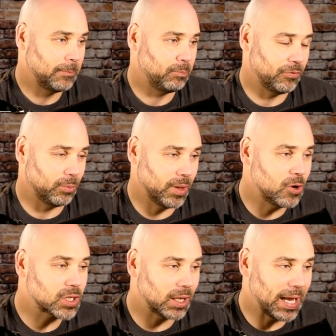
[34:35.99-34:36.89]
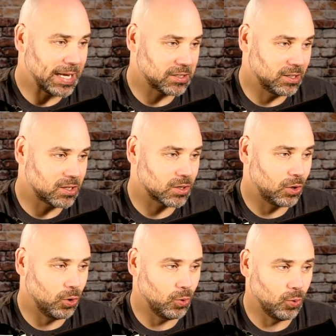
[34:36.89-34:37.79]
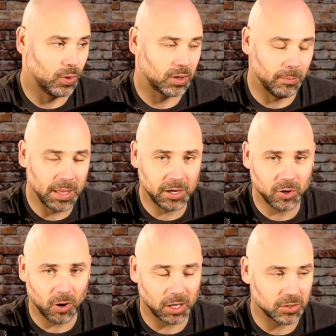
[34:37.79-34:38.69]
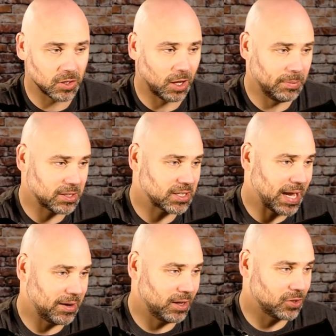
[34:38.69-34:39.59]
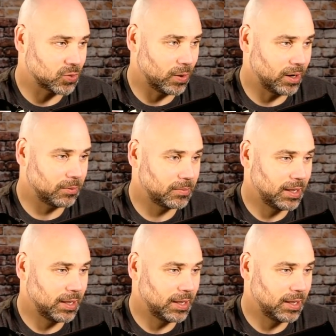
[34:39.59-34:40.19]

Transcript: But from those classes who committed to Arkansas but signed elsewhere.